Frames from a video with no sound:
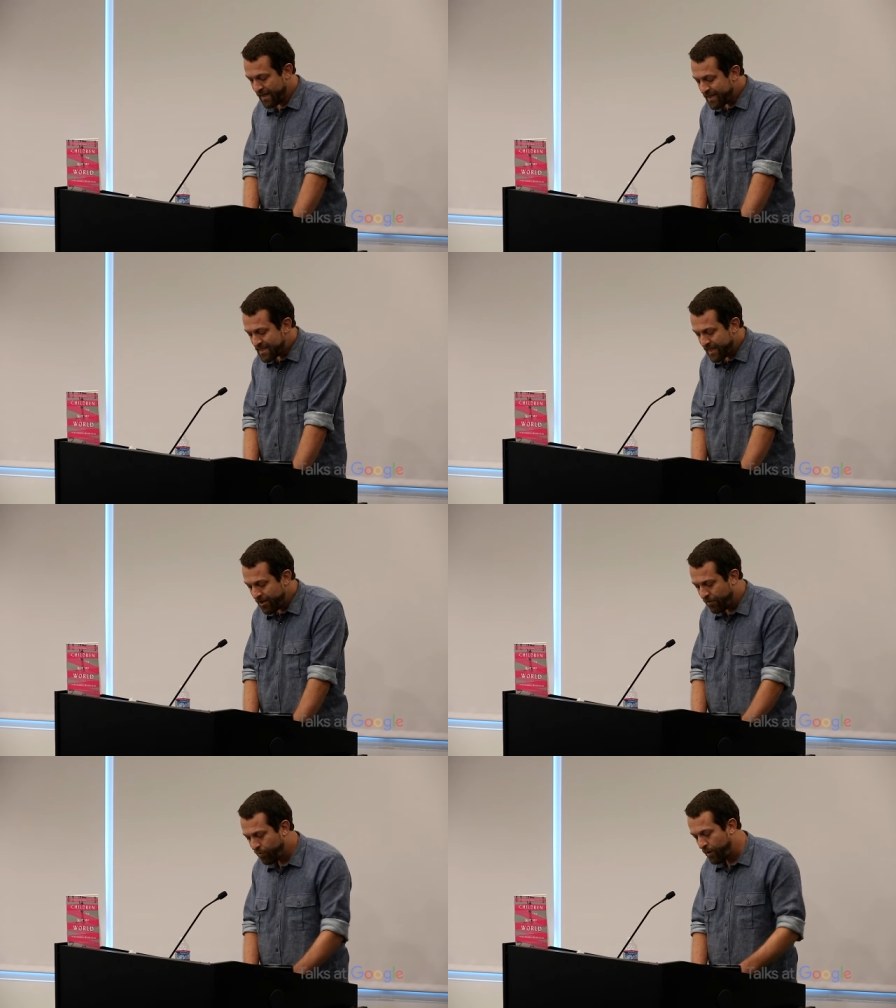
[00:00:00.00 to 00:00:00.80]
The
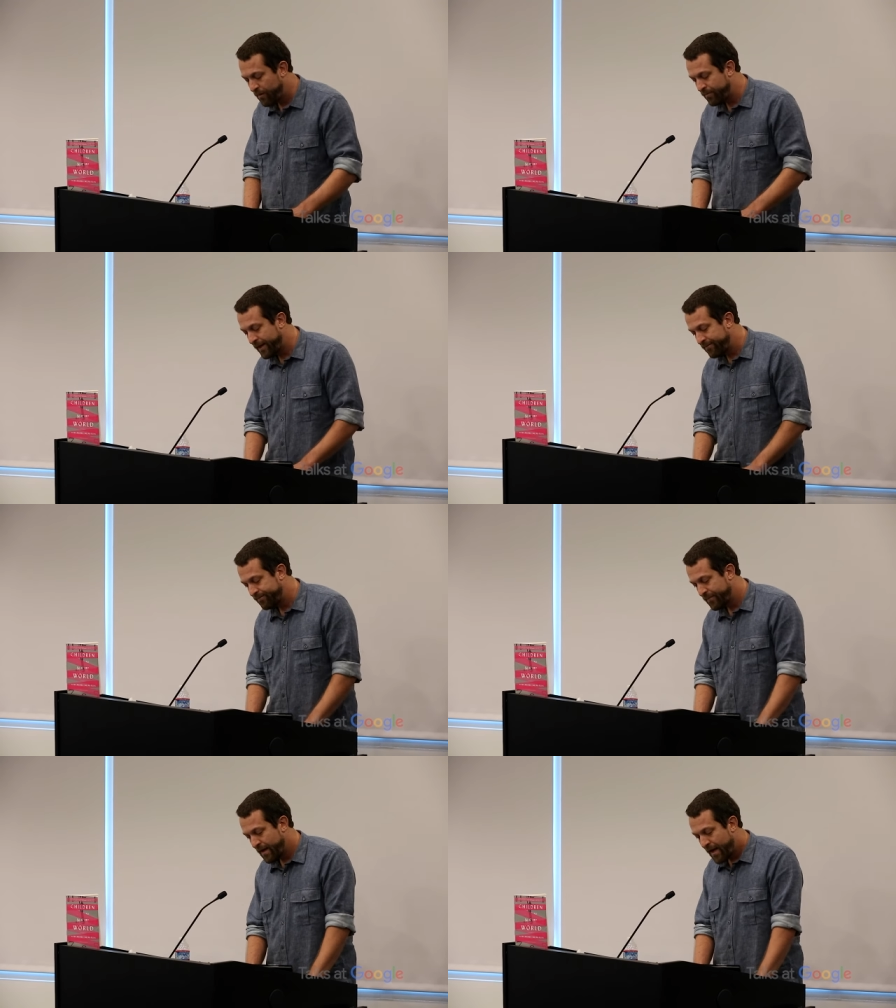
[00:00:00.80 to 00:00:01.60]
city overwhelmed me.
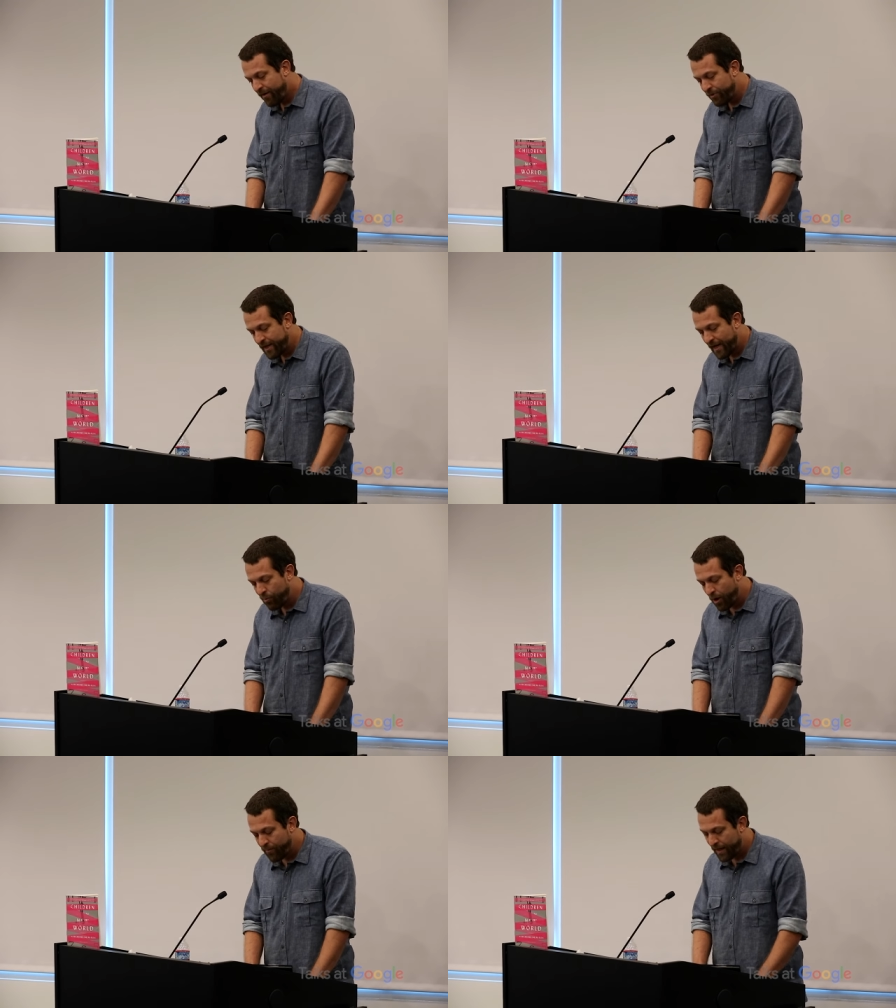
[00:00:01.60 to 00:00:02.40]
Every day
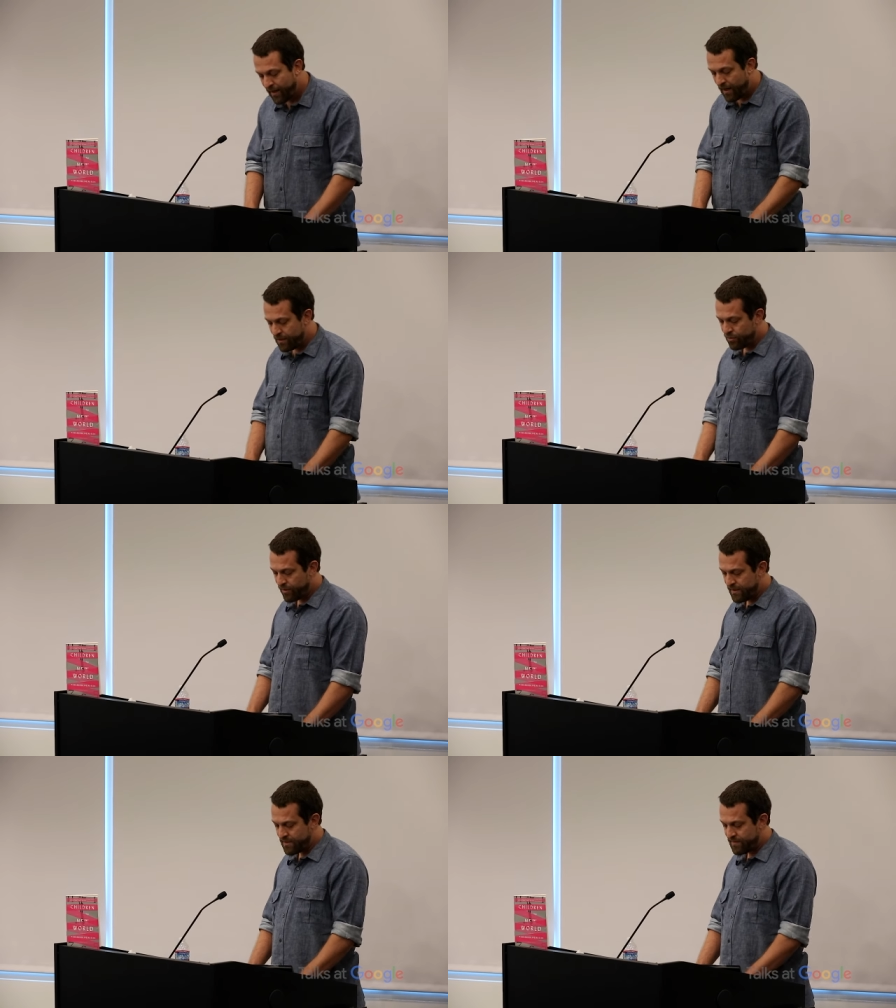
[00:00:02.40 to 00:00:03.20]
I'd walk by
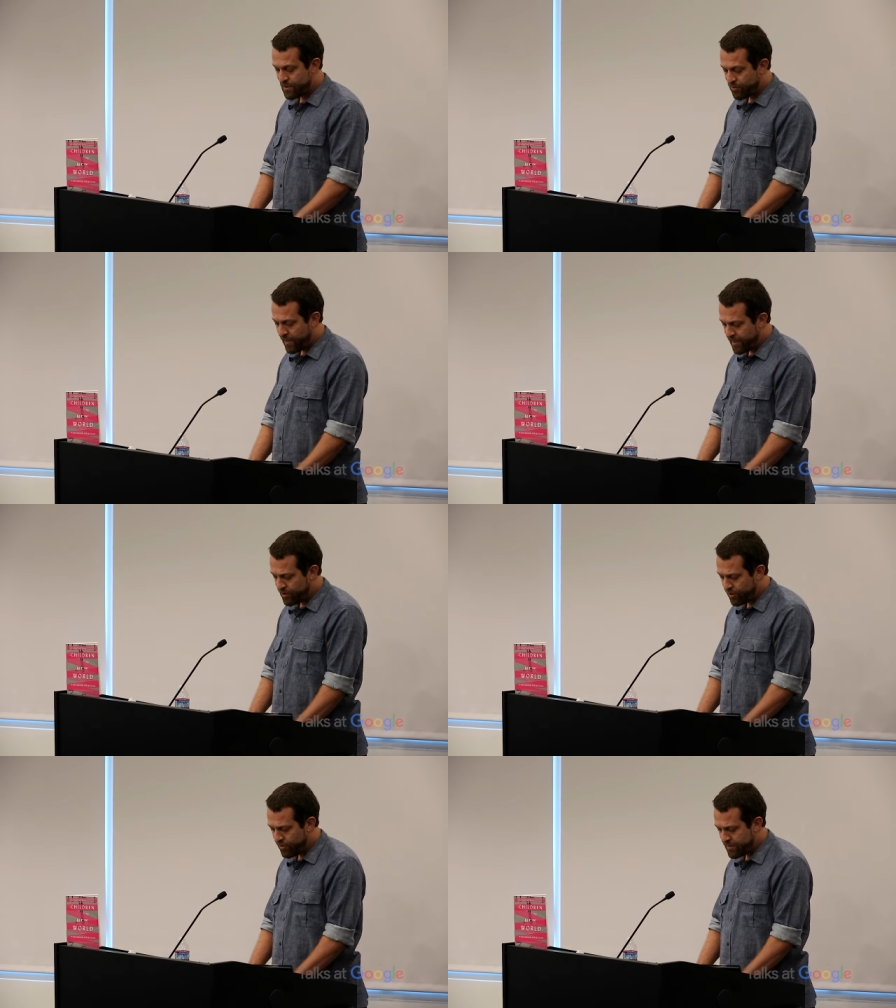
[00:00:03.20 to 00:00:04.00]
hundreds of
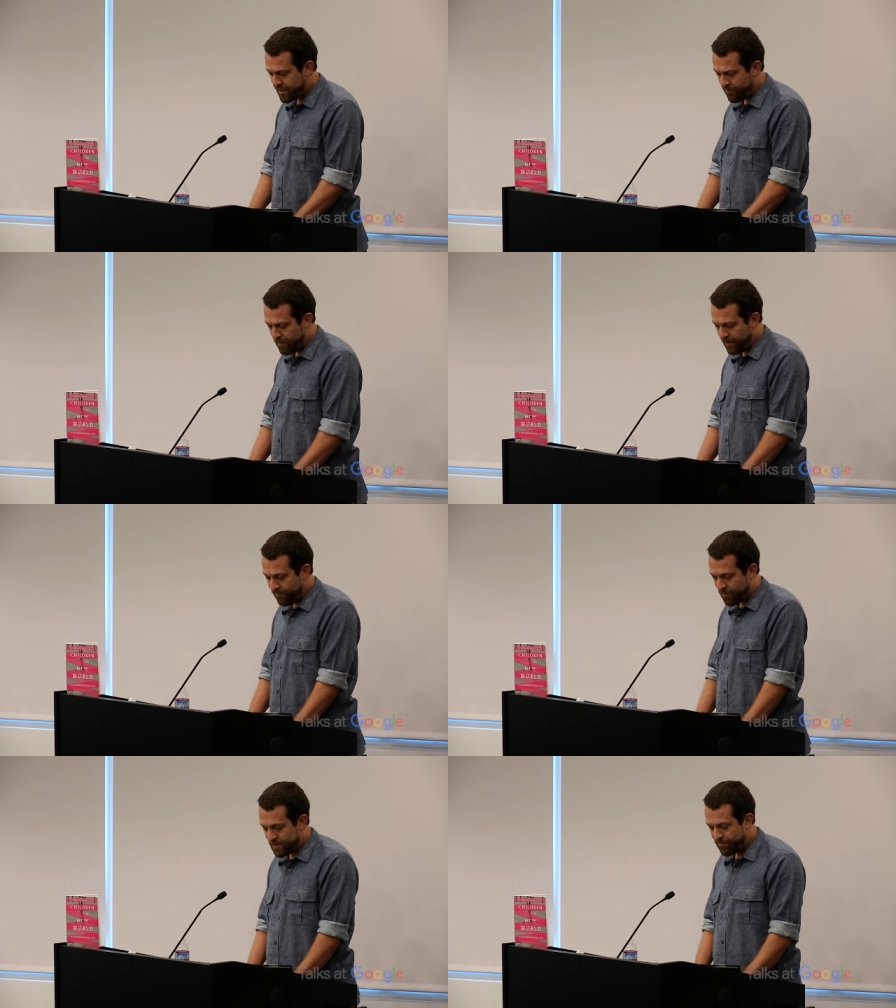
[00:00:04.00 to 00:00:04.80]
strangers, compete
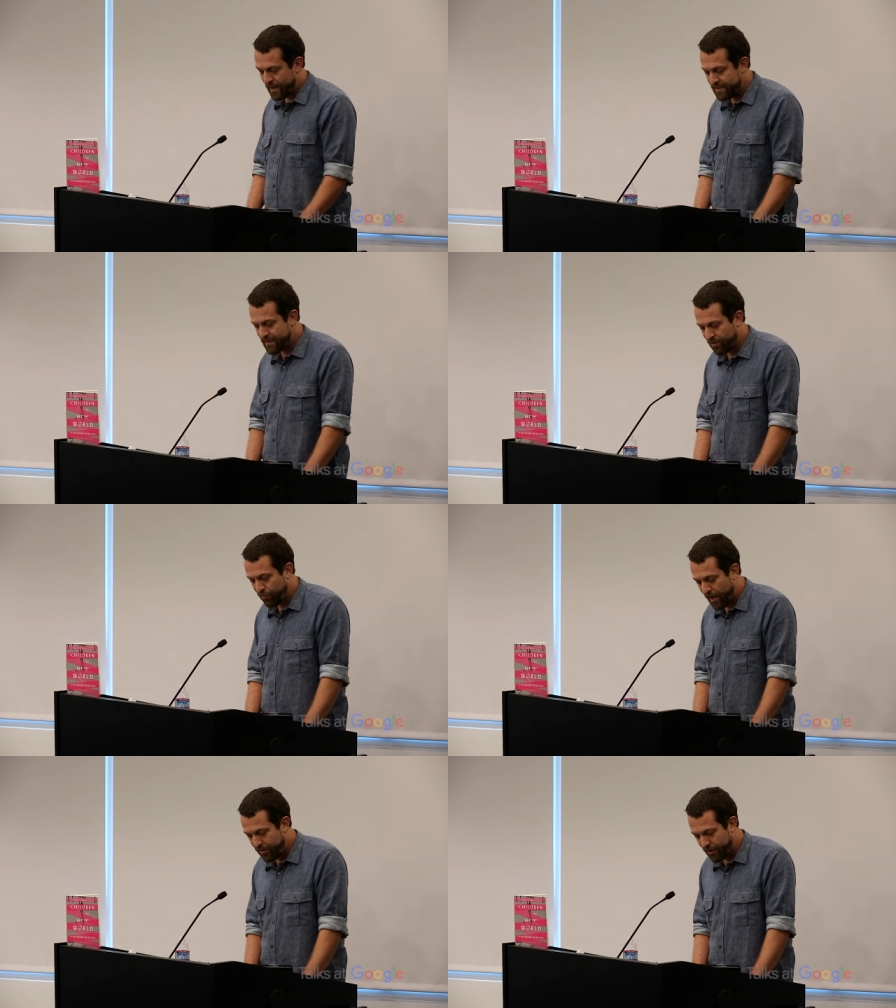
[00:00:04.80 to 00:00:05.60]
for space in
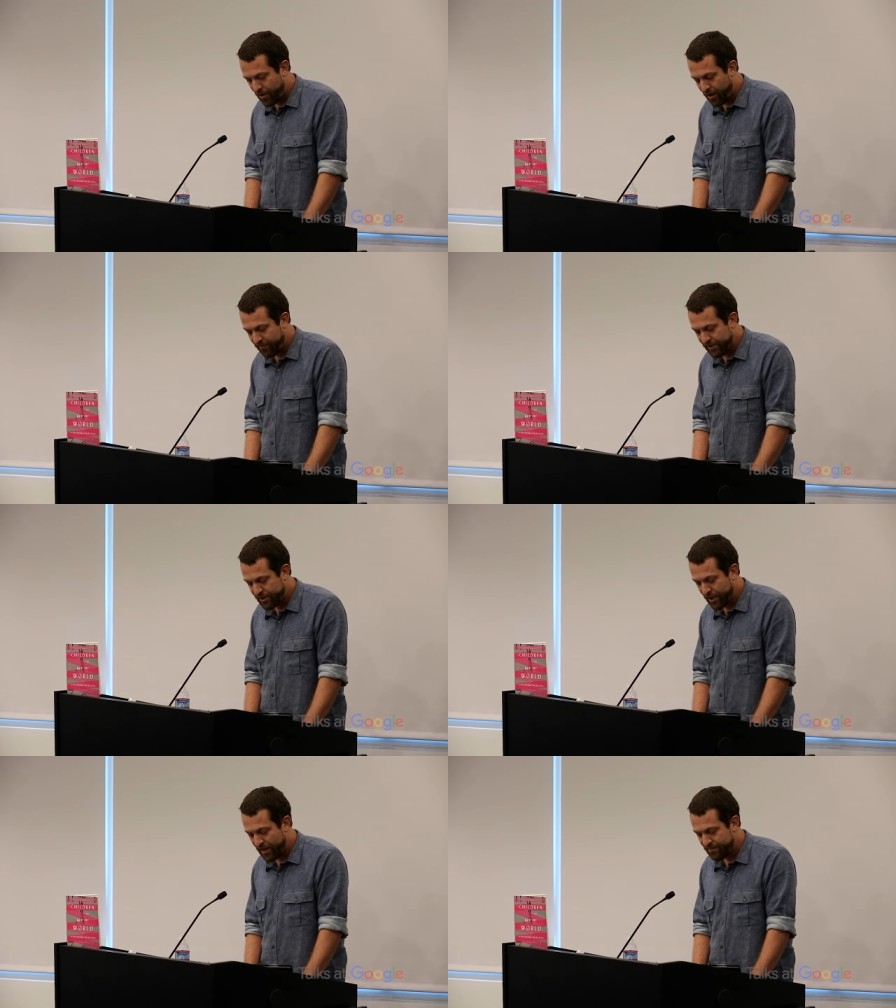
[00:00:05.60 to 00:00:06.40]
crowded coffee
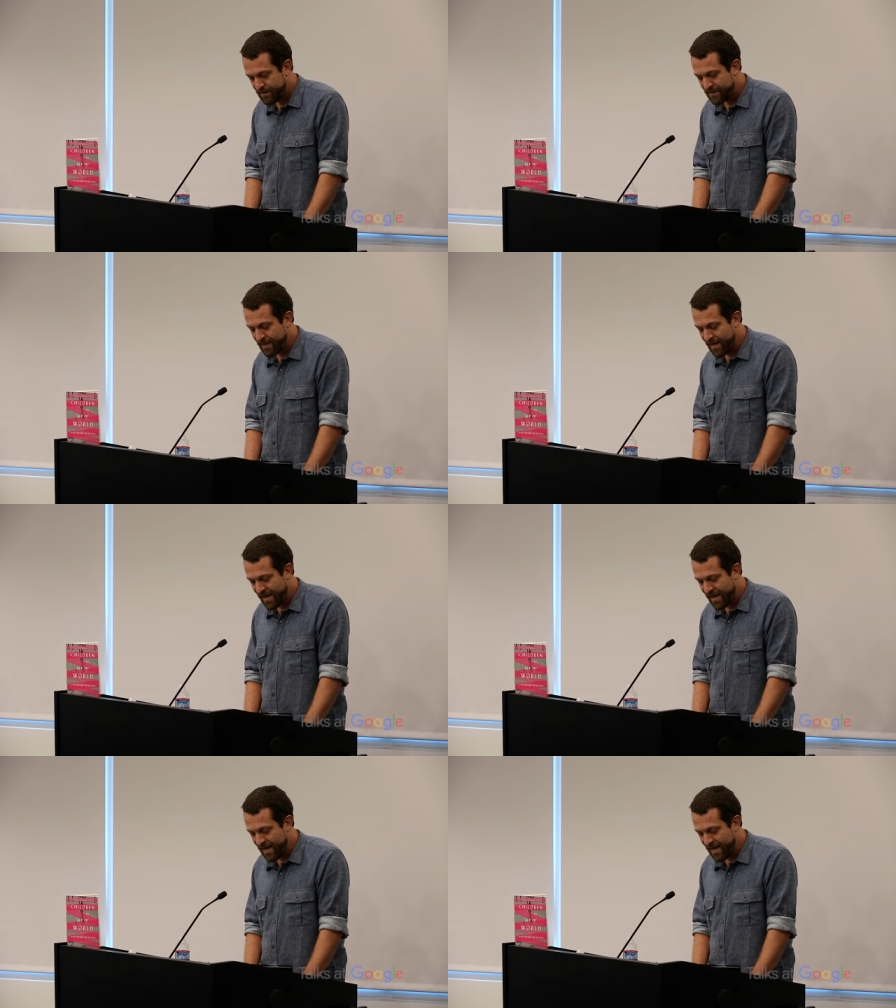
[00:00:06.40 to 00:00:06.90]
shops,